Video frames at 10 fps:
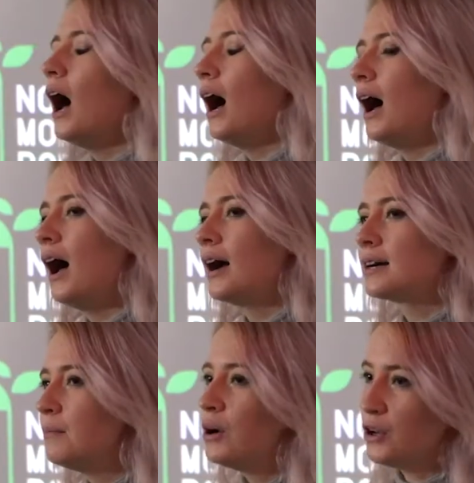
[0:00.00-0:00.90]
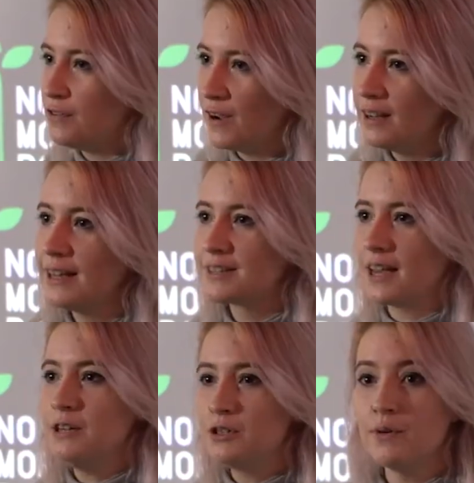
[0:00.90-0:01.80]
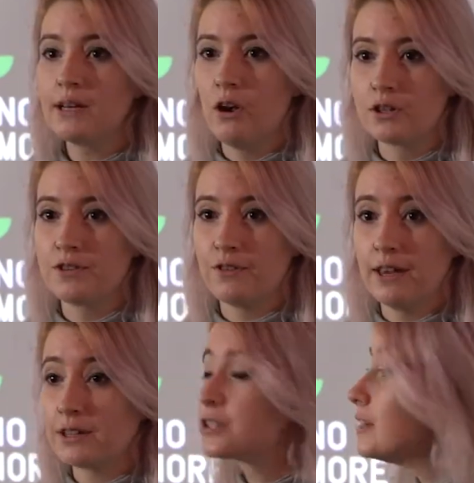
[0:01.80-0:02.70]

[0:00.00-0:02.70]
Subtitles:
Come on over, let's get you doing lots of things."